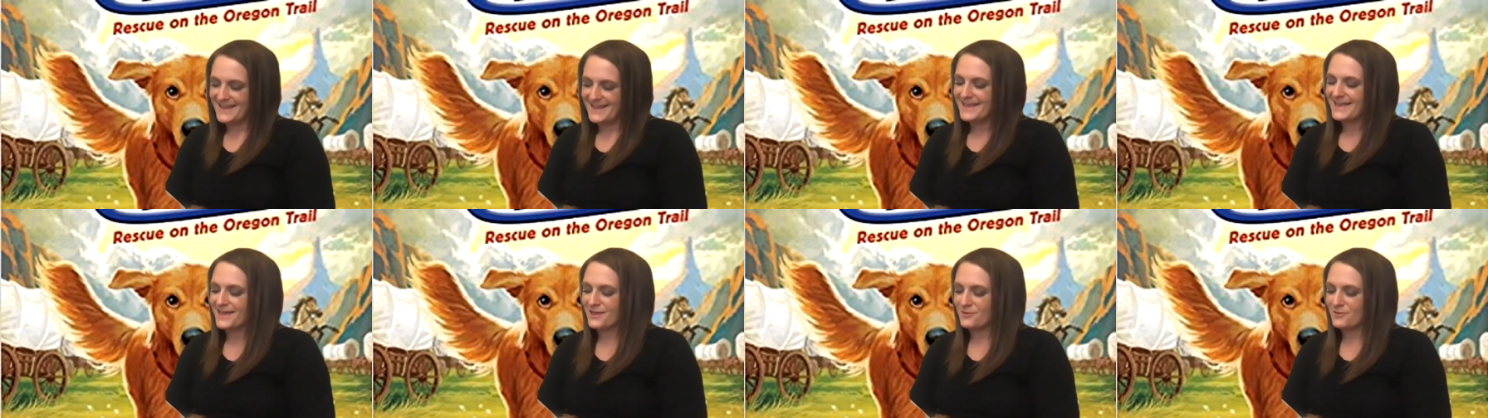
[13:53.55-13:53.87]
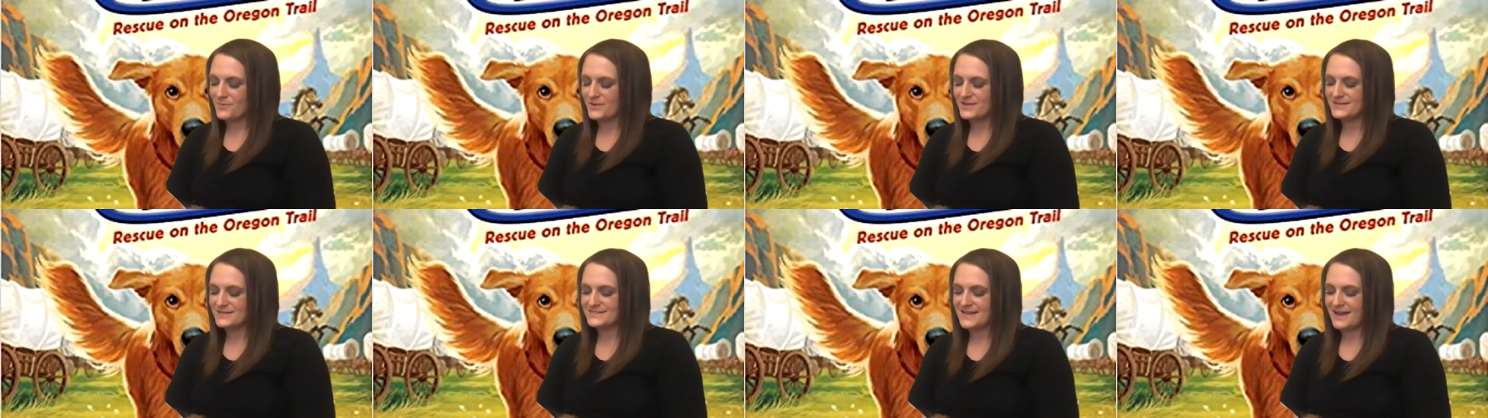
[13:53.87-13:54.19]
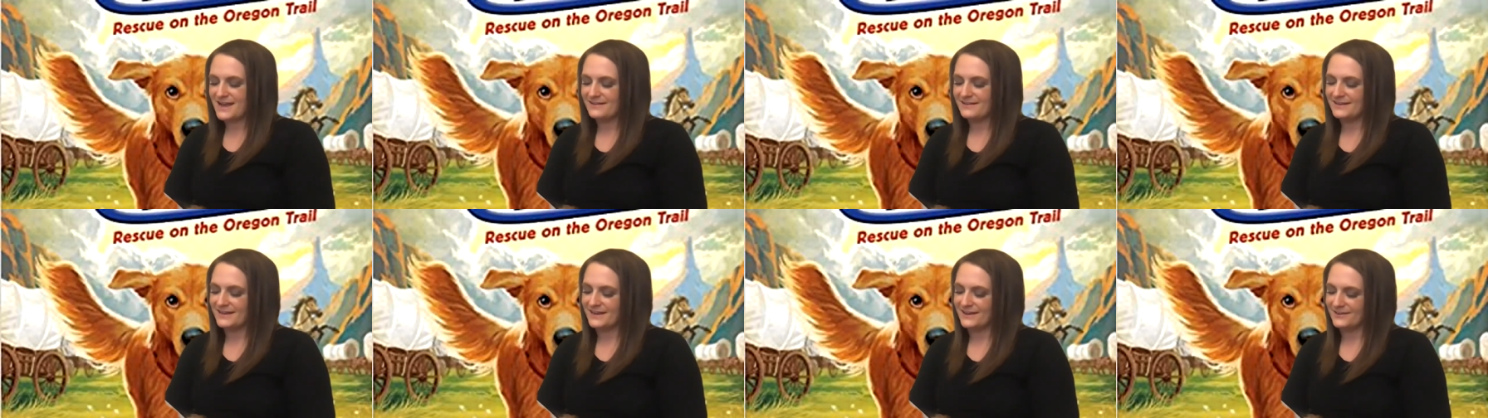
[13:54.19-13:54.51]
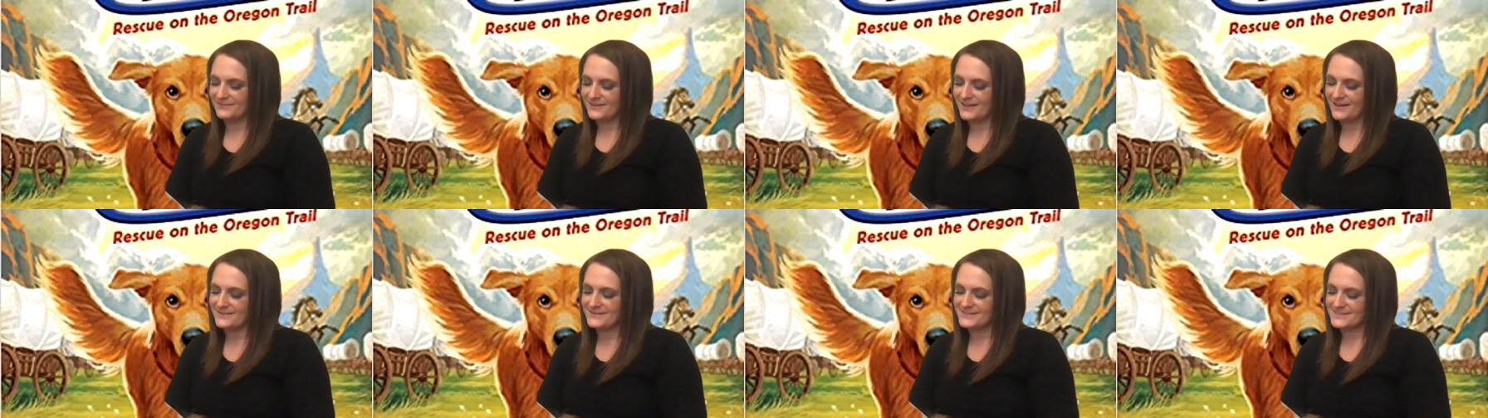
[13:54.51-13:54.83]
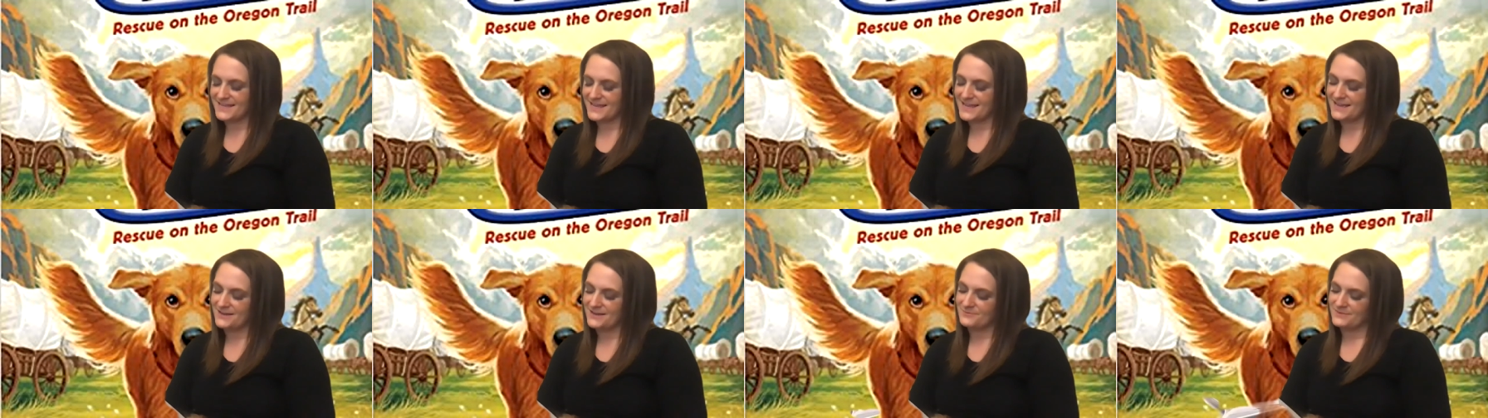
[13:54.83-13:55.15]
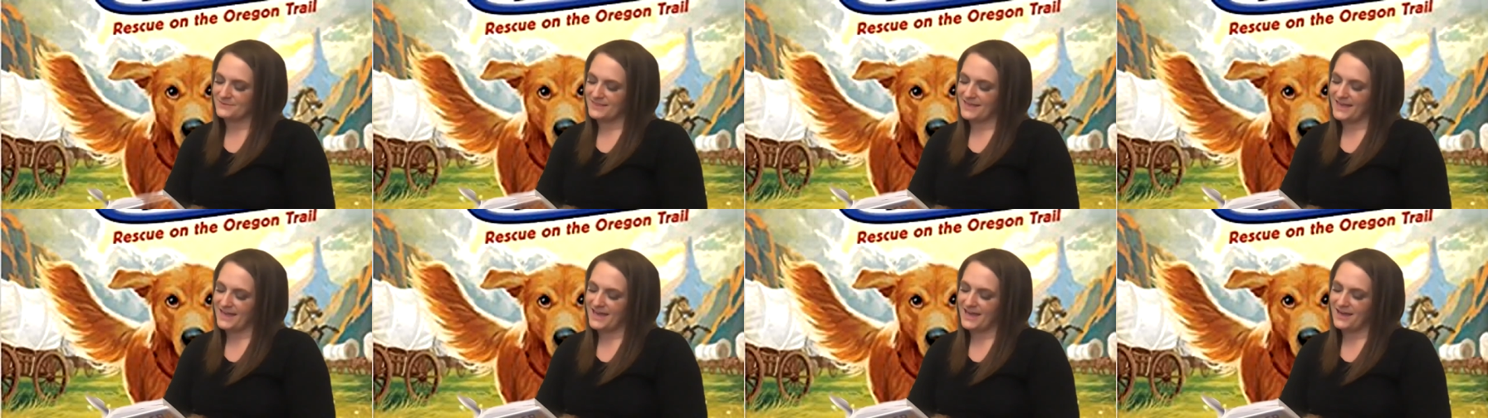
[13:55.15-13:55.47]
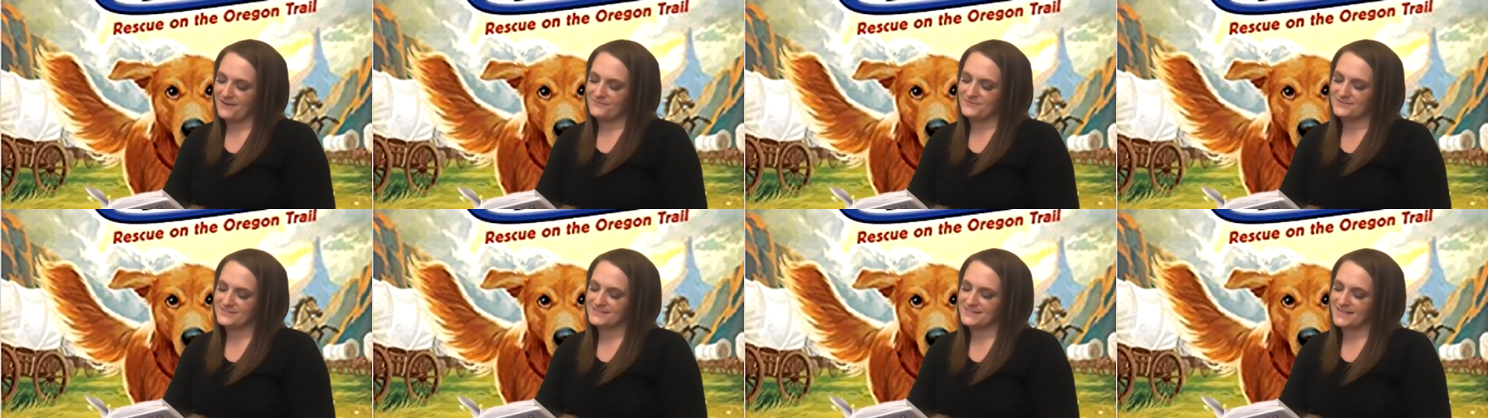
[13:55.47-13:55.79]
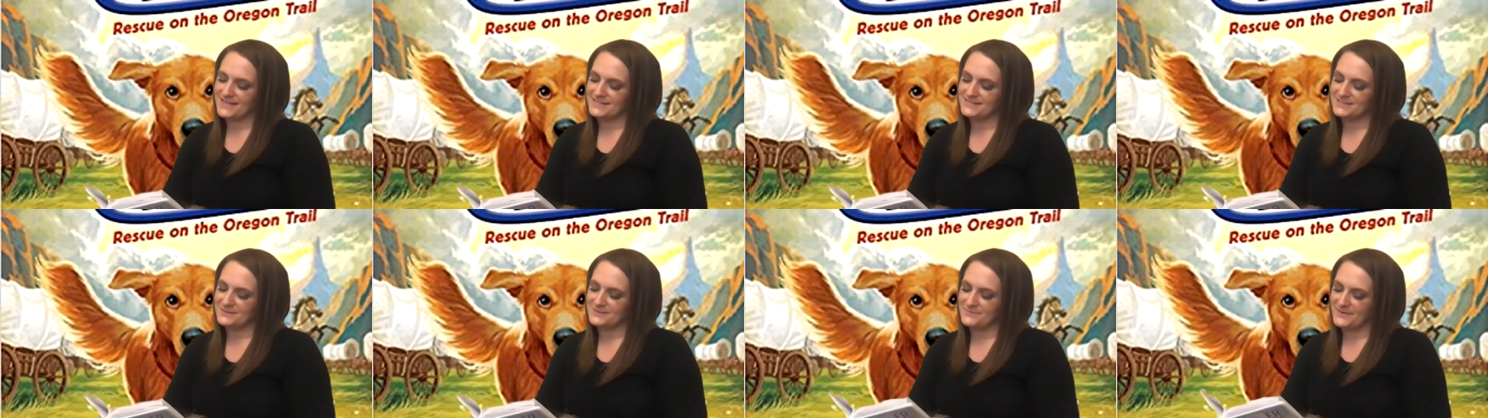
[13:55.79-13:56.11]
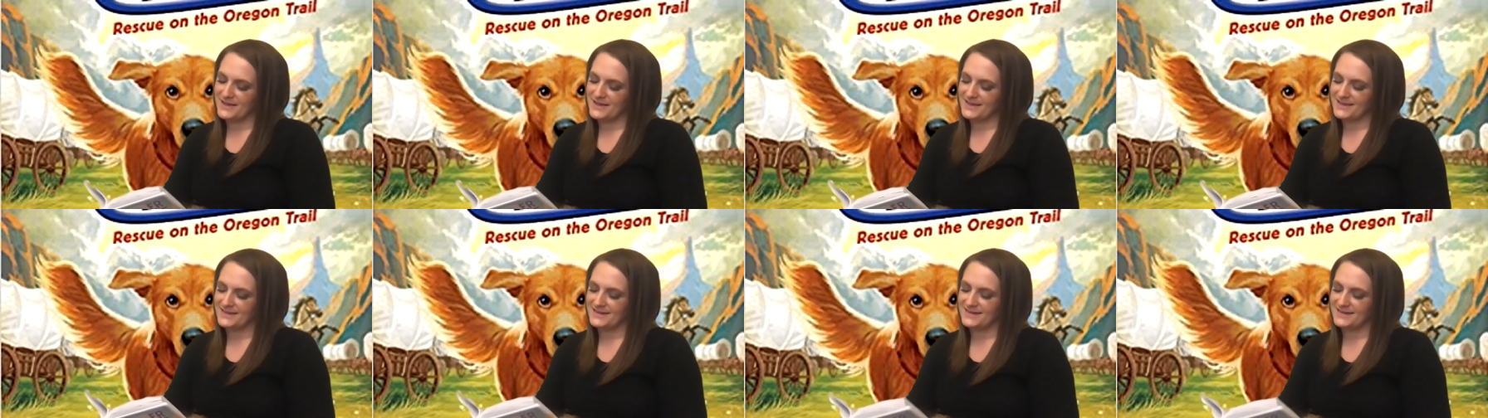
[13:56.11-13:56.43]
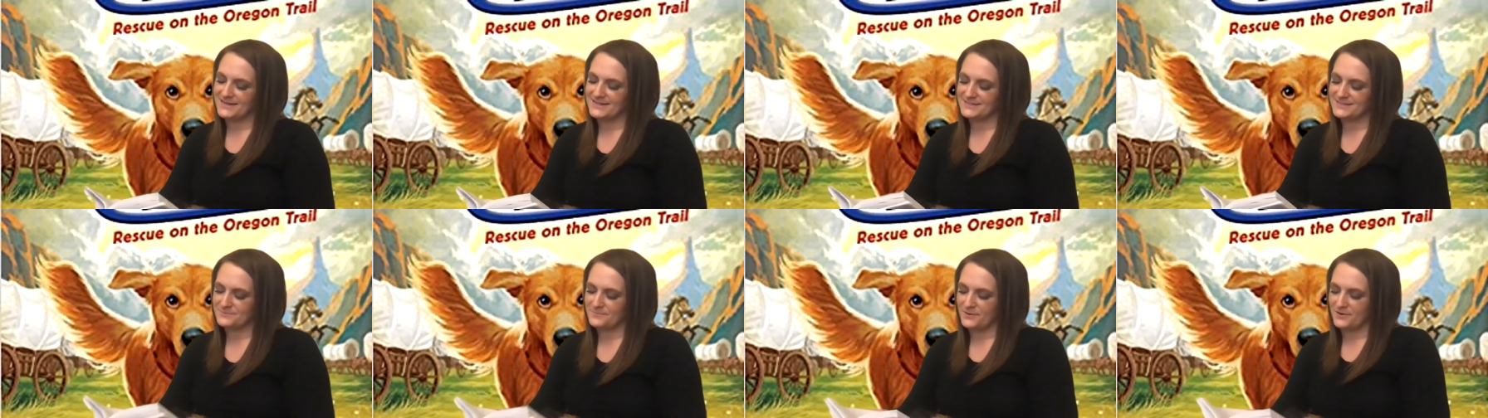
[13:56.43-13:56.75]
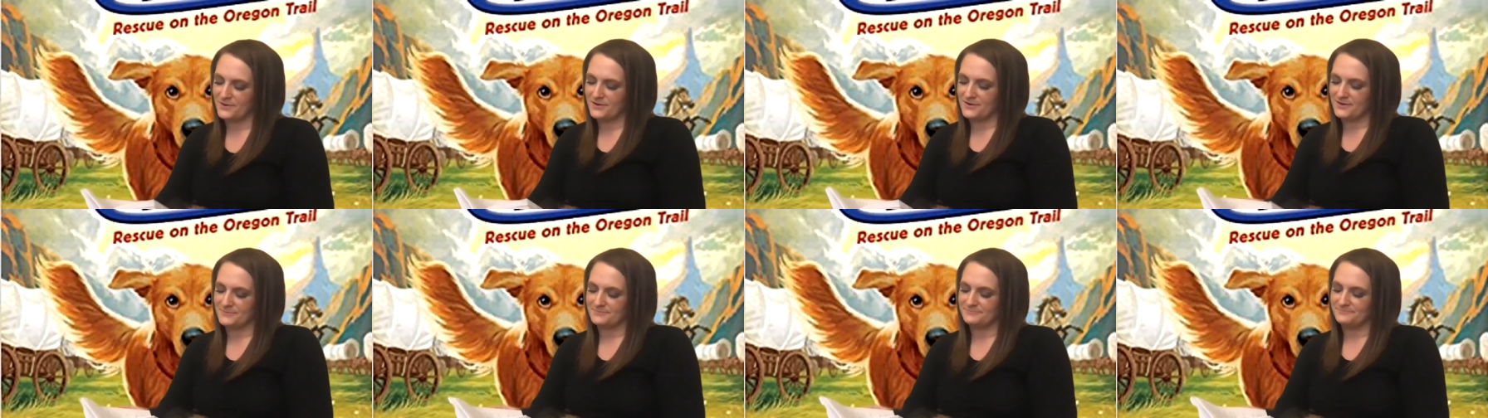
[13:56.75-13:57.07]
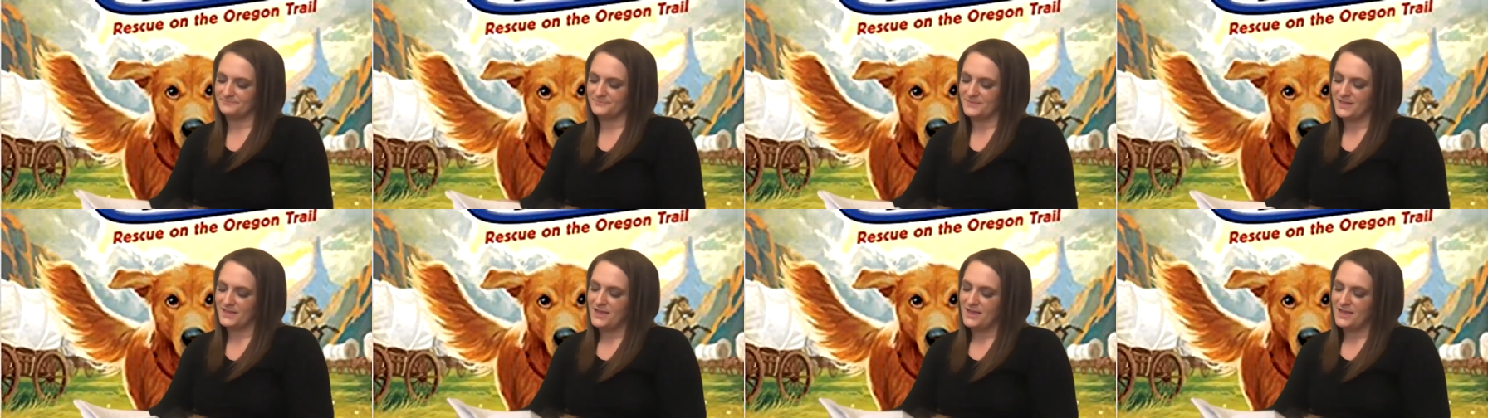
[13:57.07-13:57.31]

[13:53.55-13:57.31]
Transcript: He bent down and held out his hand with half a slice of bacon in his palm.